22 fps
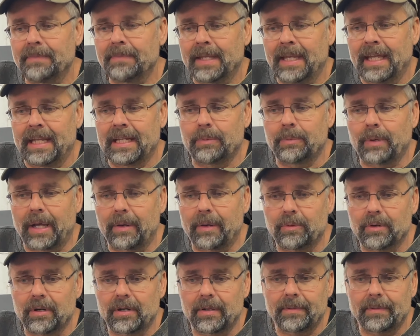Anyway,
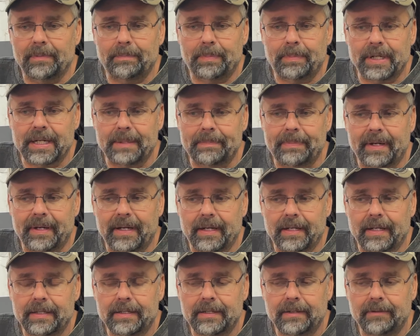we'll put up
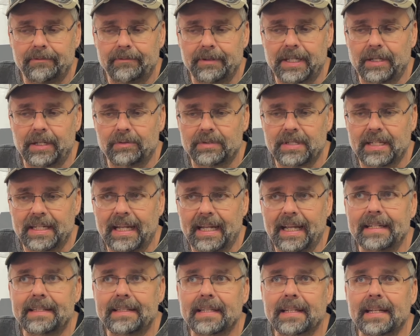a video
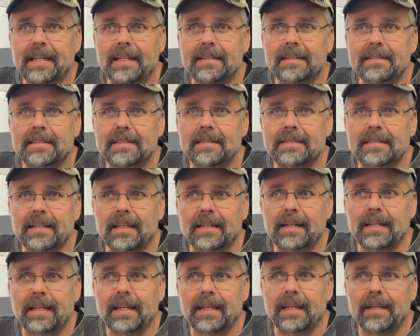tonight. Today's
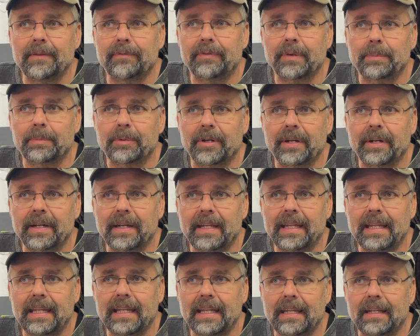Sunday,
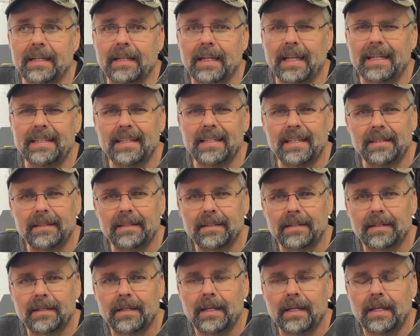February 18th
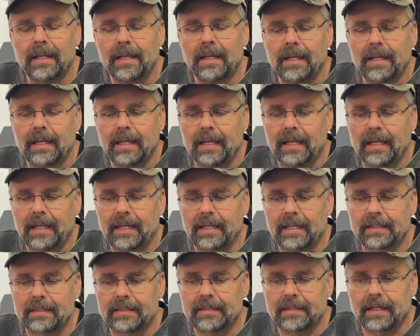
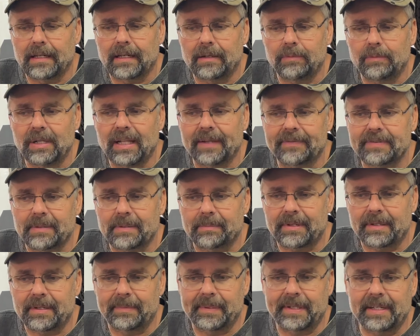and uh, we'll have something
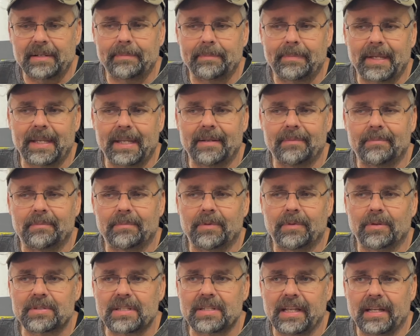coming. It'll be
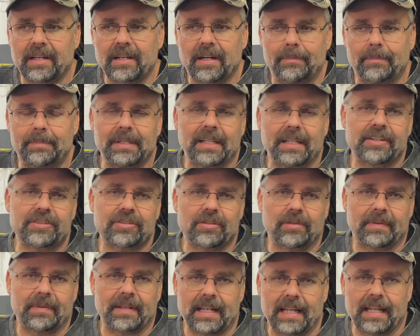mostly a compilation
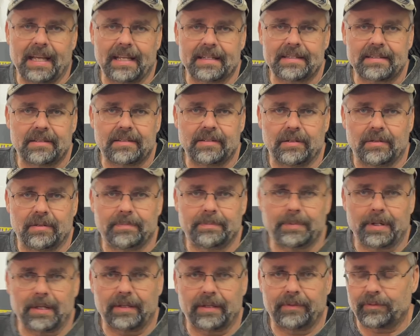over the last, you know,
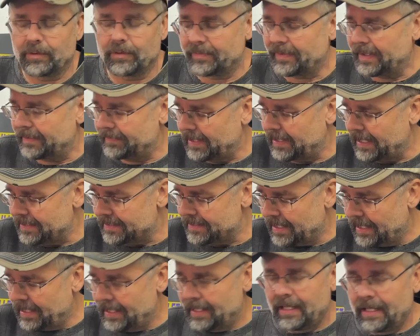probably four or five days.
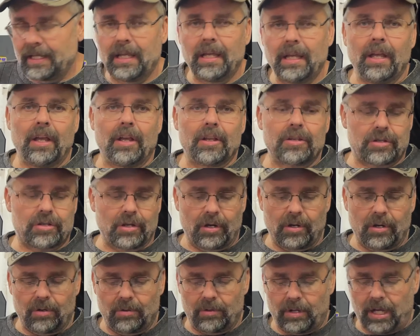
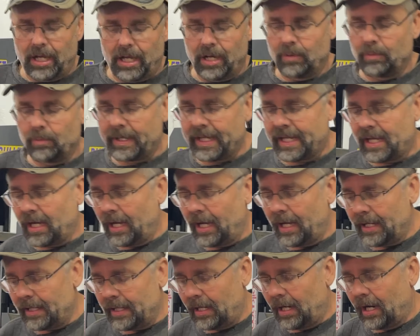So we
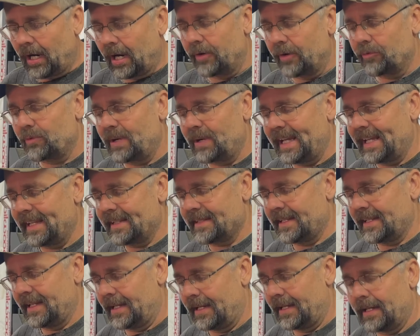got our rings
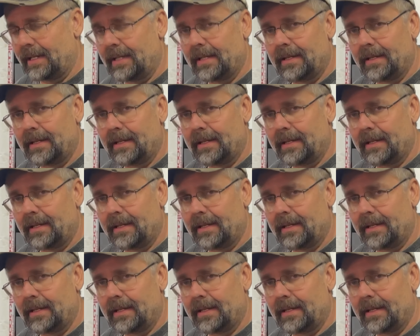in.